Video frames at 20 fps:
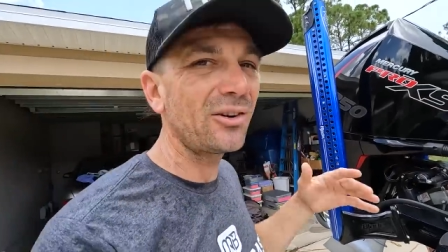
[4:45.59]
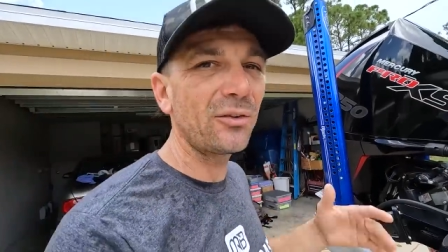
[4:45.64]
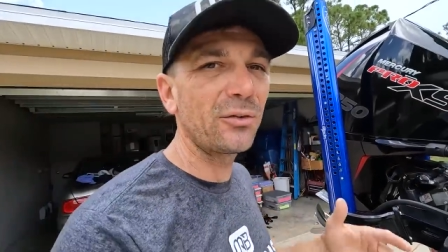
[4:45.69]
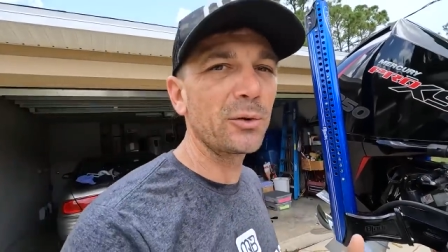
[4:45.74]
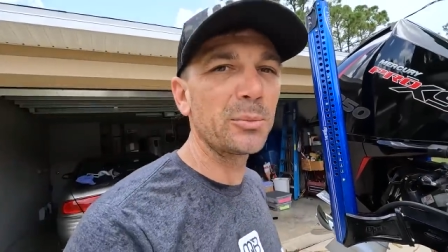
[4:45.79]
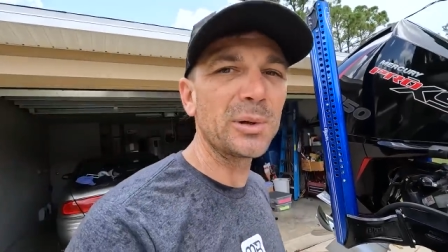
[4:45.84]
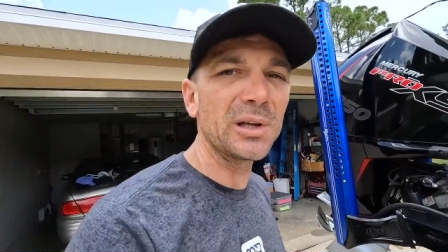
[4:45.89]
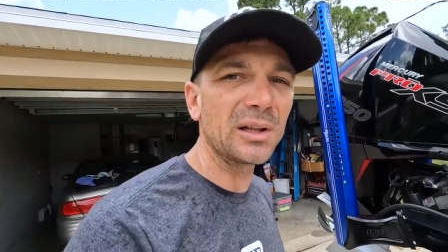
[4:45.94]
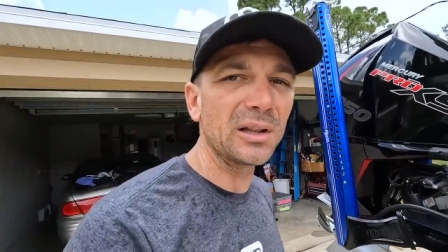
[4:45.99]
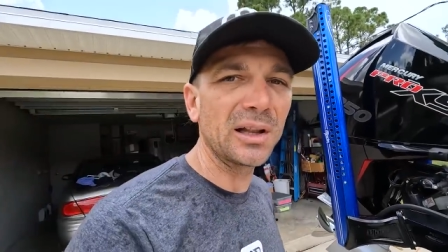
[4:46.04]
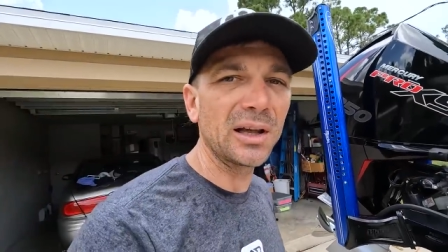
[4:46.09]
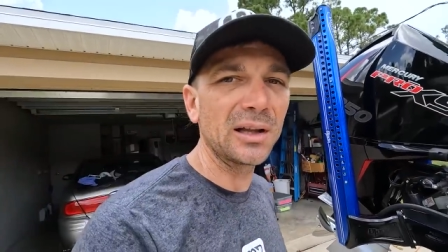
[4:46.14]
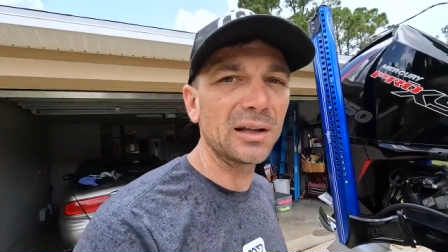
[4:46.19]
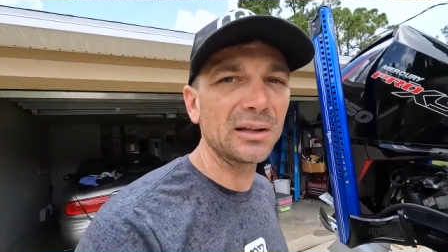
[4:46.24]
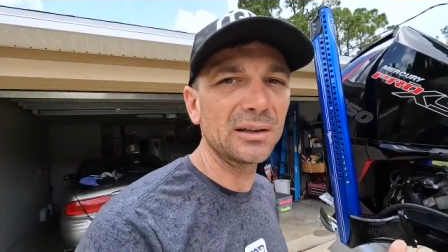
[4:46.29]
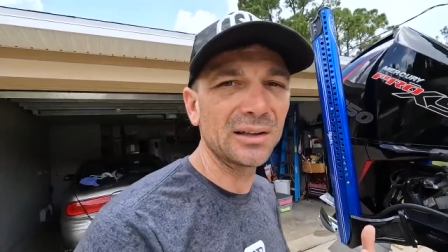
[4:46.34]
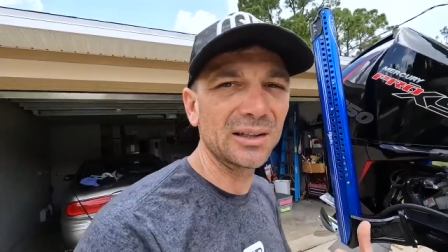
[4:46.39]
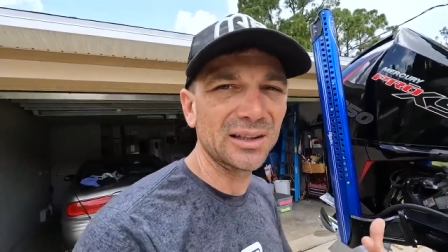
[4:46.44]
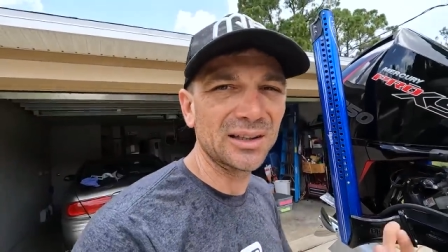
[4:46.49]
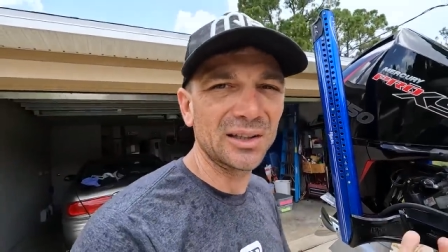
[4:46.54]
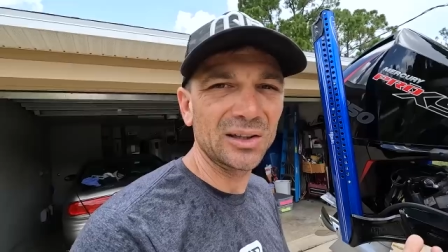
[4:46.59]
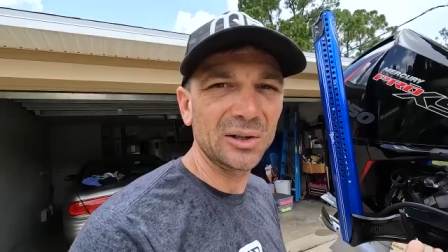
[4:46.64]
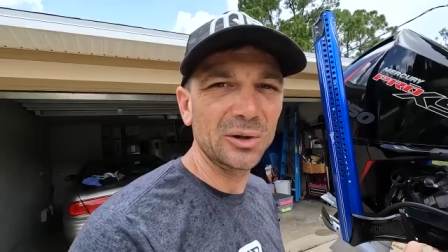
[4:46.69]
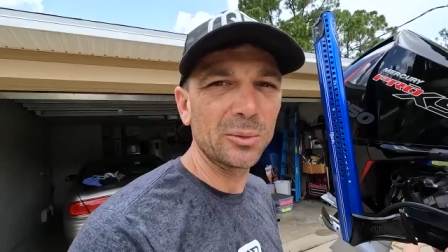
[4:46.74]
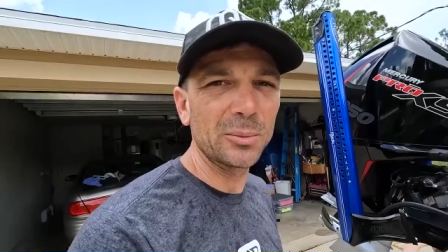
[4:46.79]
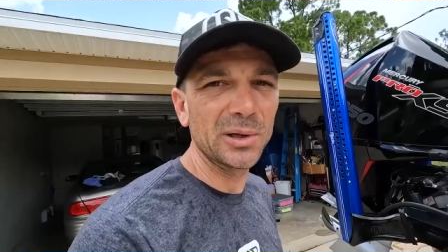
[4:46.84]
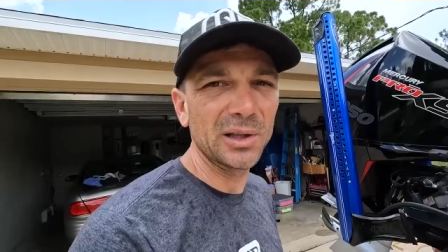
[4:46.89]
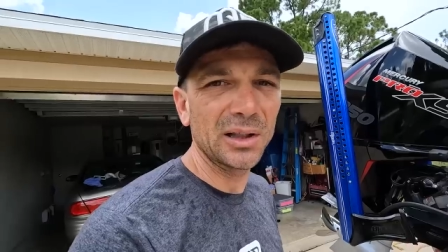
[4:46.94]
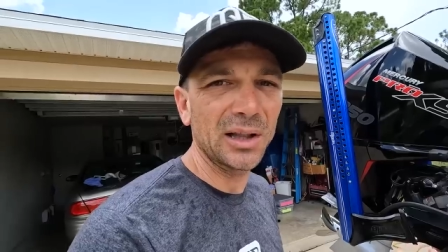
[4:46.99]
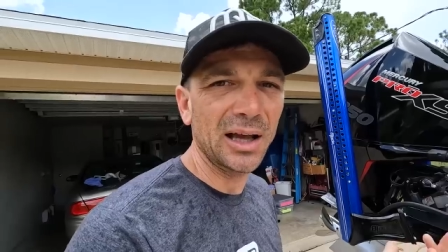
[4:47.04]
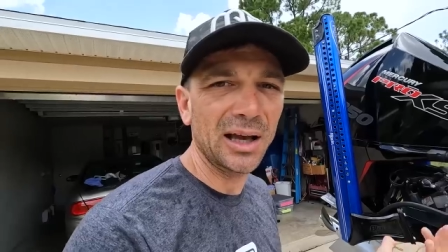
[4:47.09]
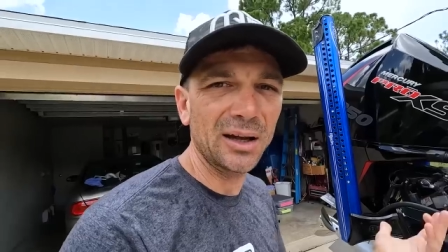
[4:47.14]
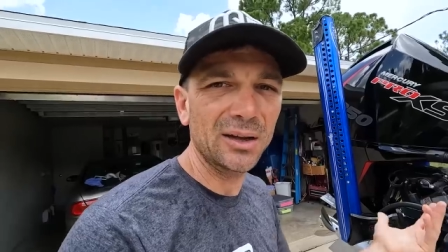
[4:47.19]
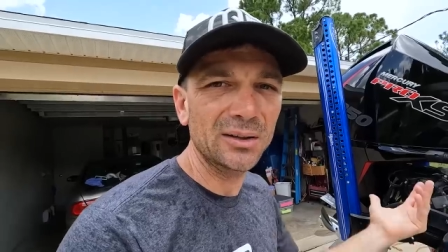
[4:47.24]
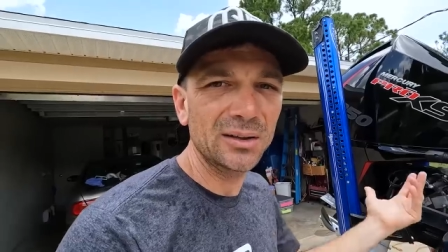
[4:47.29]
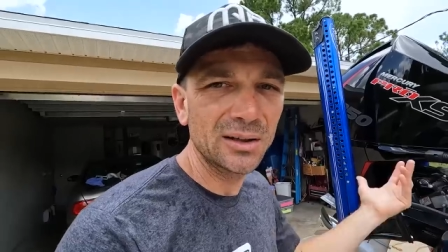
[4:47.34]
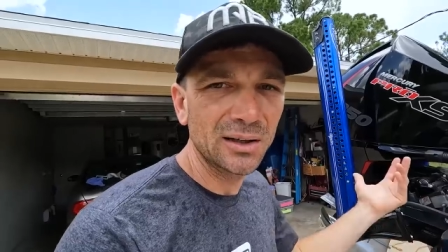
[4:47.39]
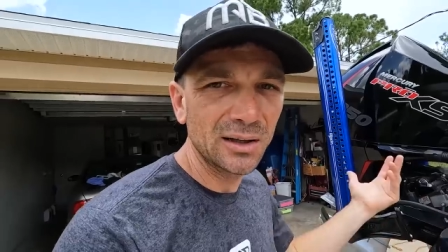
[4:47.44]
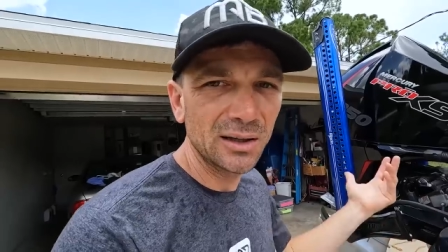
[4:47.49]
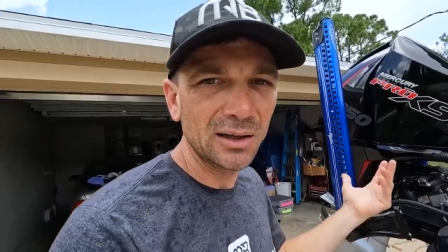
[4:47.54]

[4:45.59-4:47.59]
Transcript: know if it'd be a little bit loud.